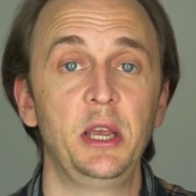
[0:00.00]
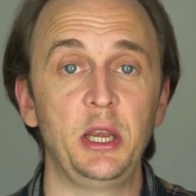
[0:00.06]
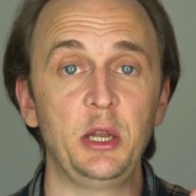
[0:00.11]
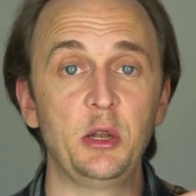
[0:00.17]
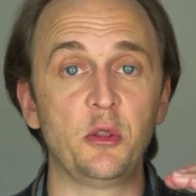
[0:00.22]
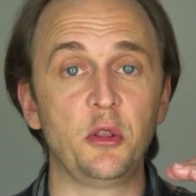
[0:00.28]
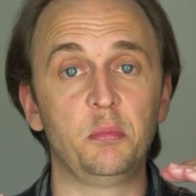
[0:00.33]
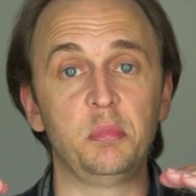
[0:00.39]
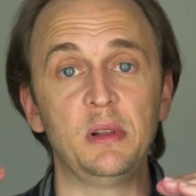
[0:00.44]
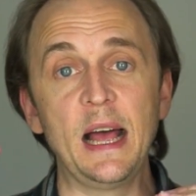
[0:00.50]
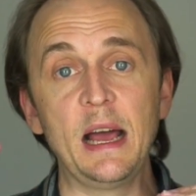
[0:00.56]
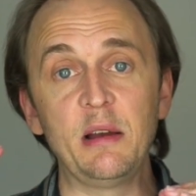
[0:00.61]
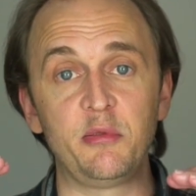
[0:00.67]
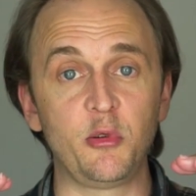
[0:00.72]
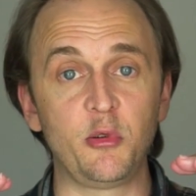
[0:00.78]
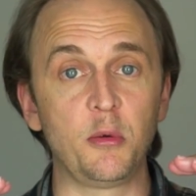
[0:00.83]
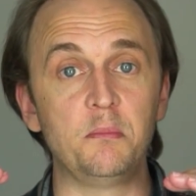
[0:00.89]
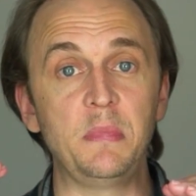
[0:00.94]
the
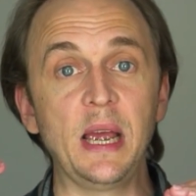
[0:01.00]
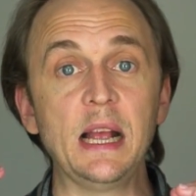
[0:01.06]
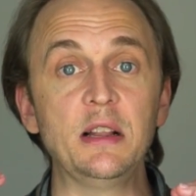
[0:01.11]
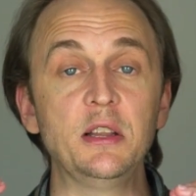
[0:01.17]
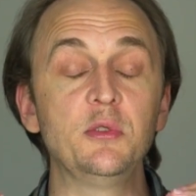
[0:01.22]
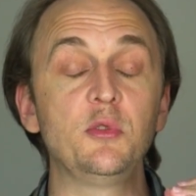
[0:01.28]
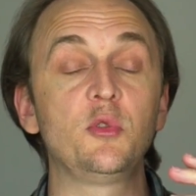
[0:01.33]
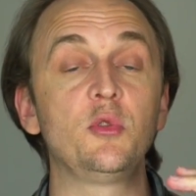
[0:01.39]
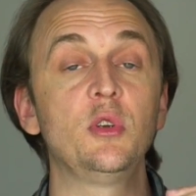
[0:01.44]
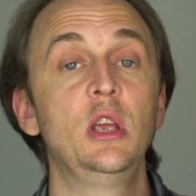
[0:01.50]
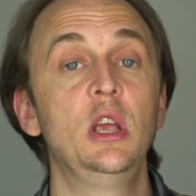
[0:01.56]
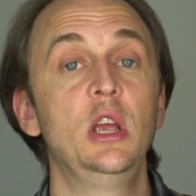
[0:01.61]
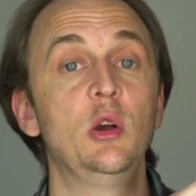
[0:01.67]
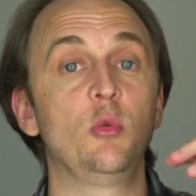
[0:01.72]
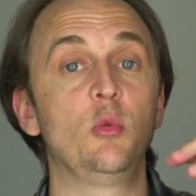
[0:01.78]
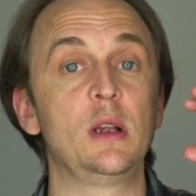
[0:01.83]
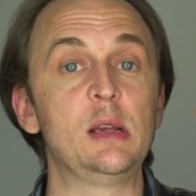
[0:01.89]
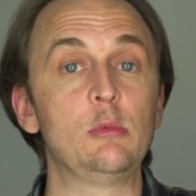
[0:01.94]
platform balance,
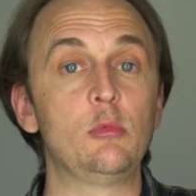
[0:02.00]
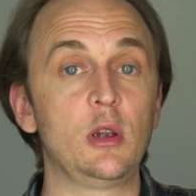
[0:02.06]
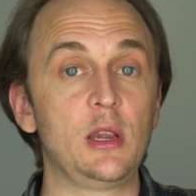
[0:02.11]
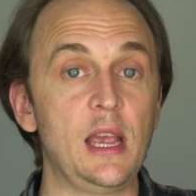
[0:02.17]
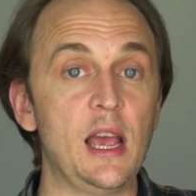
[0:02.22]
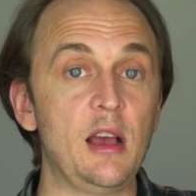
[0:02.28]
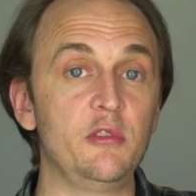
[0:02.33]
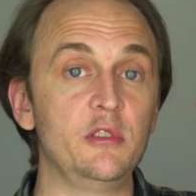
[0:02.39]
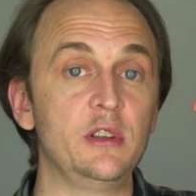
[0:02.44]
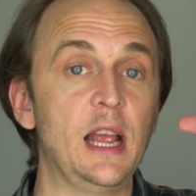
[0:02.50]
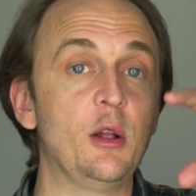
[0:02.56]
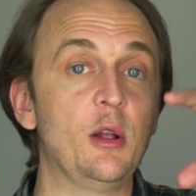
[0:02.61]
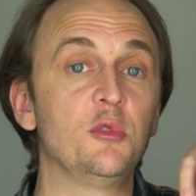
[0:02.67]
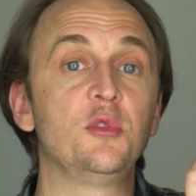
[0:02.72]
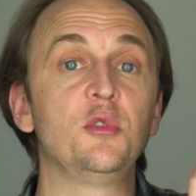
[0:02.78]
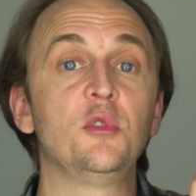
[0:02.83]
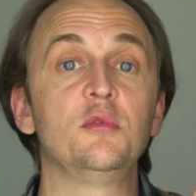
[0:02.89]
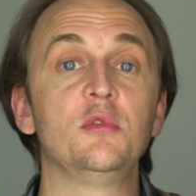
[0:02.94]
where you have an
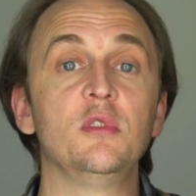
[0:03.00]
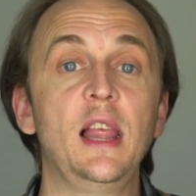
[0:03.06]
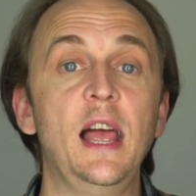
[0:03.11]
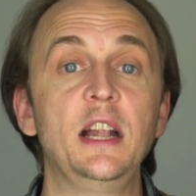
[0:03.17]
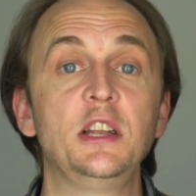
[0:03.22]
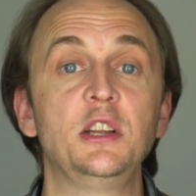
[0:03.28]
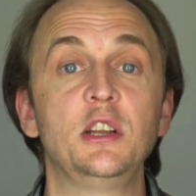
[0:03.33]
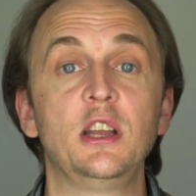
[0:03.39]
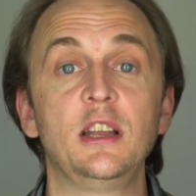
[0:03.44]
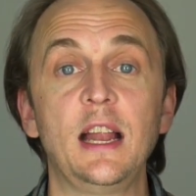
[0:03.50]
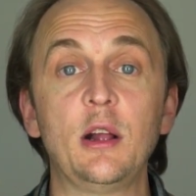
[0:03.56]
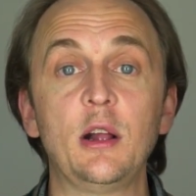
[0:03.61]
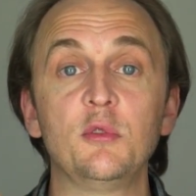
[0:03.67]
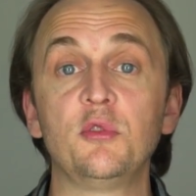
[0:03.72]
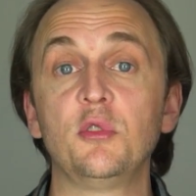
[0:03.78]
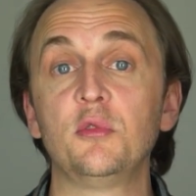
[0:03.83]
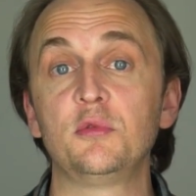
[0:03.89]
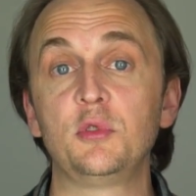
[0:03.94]
ounce of lead and an
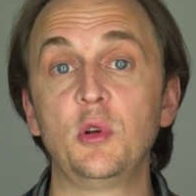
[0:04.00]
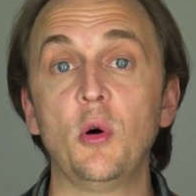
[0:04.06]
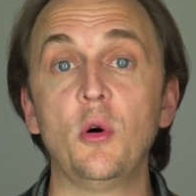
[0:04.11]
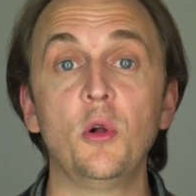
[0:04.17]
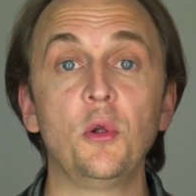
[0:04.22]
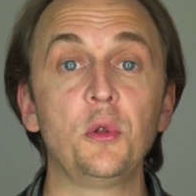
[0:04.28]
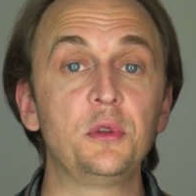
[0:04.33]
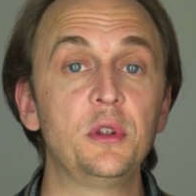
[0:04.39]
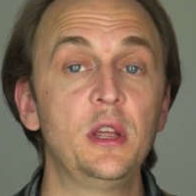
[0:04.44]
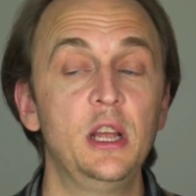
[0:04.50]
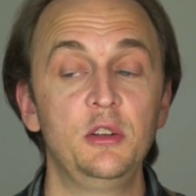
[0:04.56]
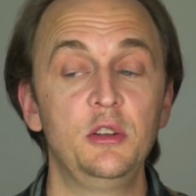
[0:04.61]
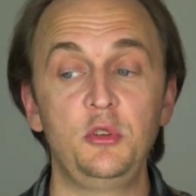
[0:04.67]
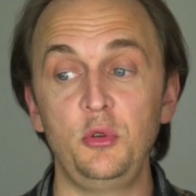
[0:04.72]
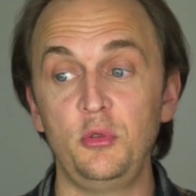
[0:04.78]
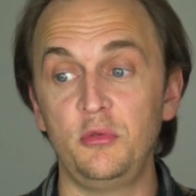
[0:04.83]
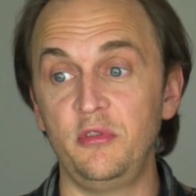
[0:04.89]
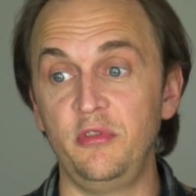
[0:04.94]
ounce of gold,
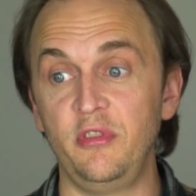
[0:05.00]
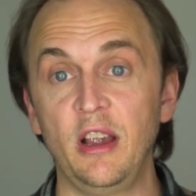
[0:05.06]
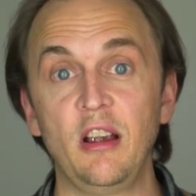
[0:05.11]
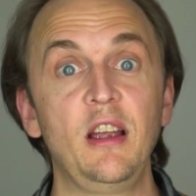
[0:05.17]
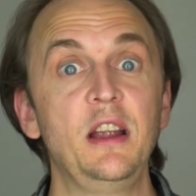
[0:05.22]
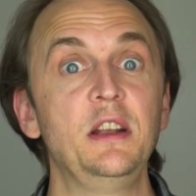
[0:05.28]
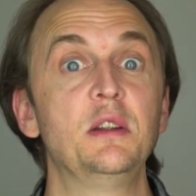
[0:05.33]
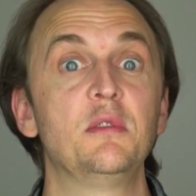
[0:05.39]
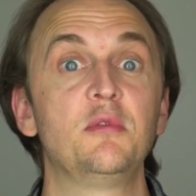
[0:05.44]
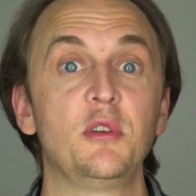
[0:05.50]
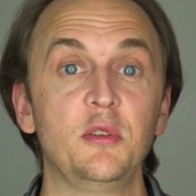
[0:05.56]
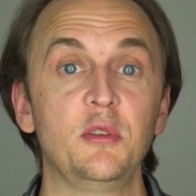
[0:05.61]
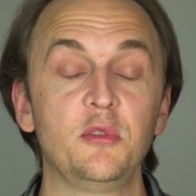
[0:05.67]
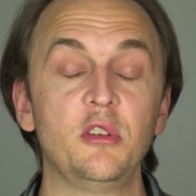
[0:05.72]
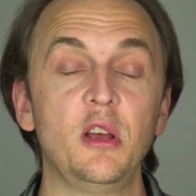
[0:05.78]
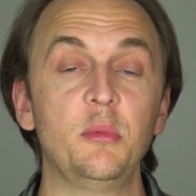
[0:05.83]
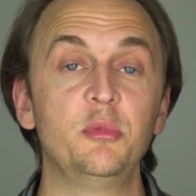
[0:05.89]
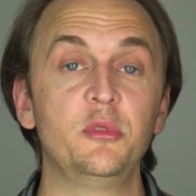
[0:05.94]
two very different
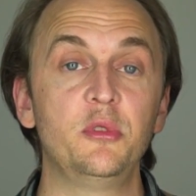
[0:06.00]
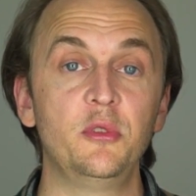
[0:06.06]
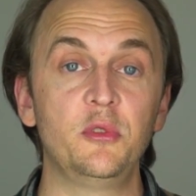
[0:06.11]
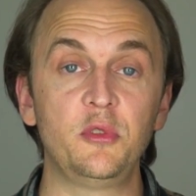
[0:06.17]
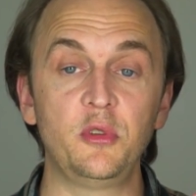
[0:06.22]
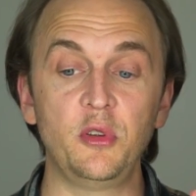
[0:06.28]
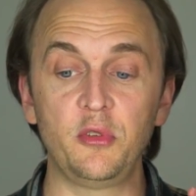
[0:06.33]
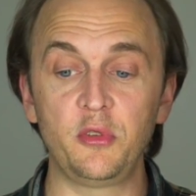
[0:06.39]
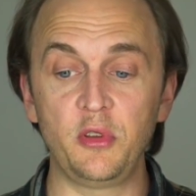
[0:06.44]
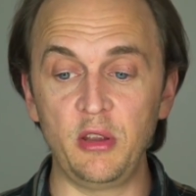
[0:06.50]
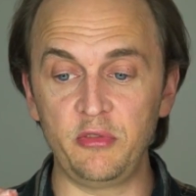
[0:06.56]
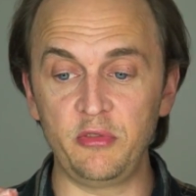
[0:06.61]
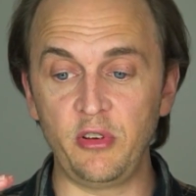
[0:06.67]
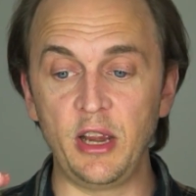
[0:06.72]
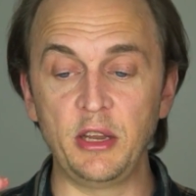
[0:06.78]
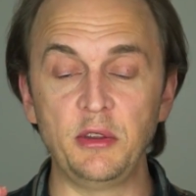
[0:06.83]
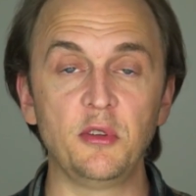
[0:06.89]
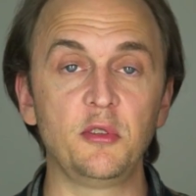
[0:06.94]
substances that
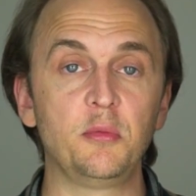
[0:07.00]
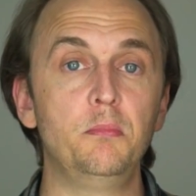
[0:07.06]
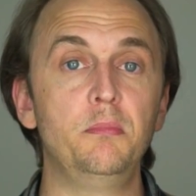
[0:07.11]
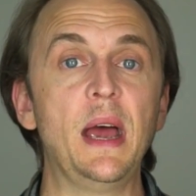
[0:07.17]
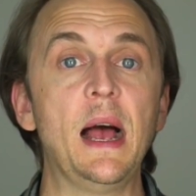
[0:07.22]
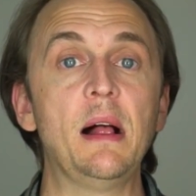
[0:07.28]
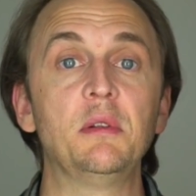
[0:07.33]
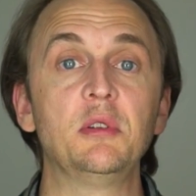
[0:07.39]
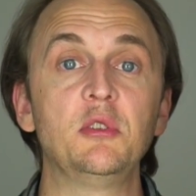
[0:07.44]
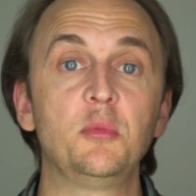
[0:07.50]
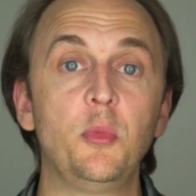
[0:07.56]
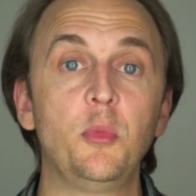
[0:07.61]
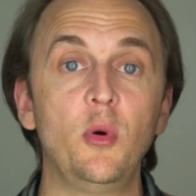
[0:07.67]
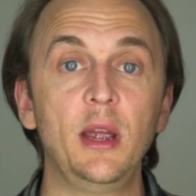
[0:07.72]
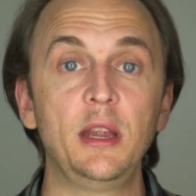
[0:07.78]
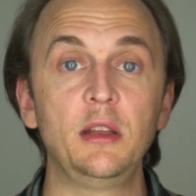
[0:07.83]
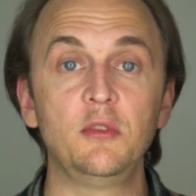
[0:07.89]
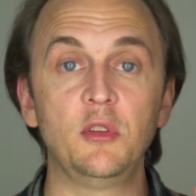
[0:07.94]
find this balance
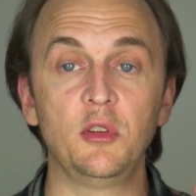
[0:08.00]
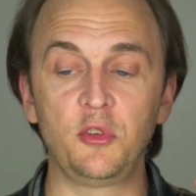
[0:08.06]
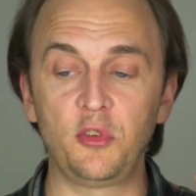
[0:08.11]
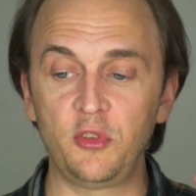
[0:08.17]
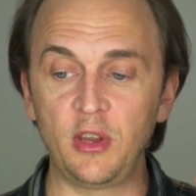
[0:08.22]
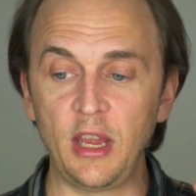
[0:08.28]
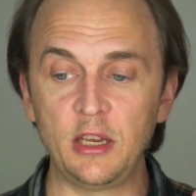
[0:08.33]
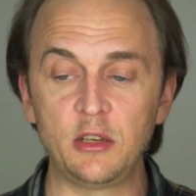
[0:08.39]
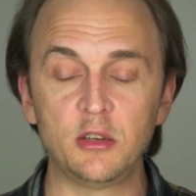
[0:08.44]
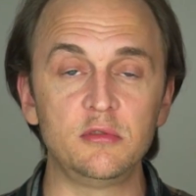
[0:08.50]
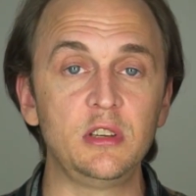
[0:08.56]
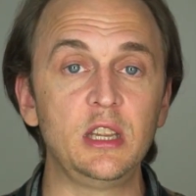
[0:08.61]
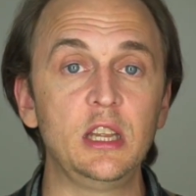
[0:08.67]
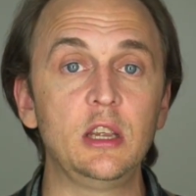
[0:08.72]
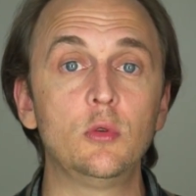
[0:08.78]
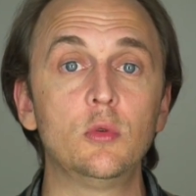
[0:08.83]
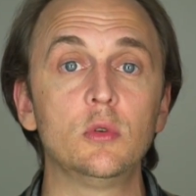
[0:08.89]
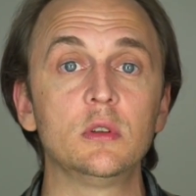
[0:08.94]
point, this state of
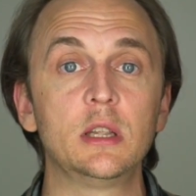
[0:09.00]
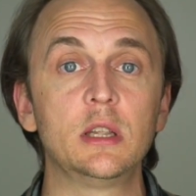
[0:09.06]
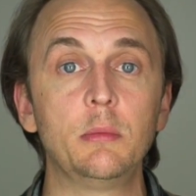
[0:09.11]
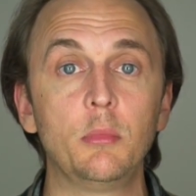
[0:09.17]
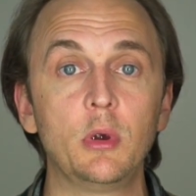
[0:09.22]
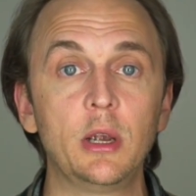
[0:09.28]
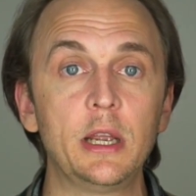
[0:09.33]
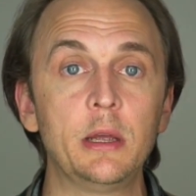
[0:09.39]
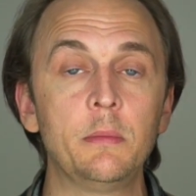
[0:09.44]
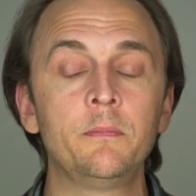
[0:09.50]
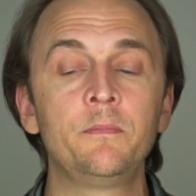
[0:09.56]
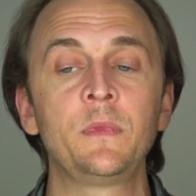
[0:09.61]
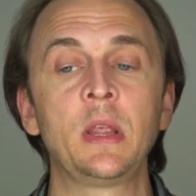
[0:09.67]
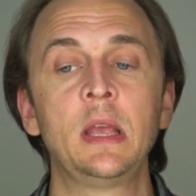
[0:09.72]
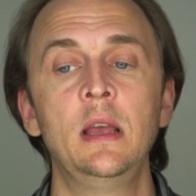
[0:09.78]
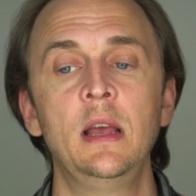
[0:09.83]
equilibrium.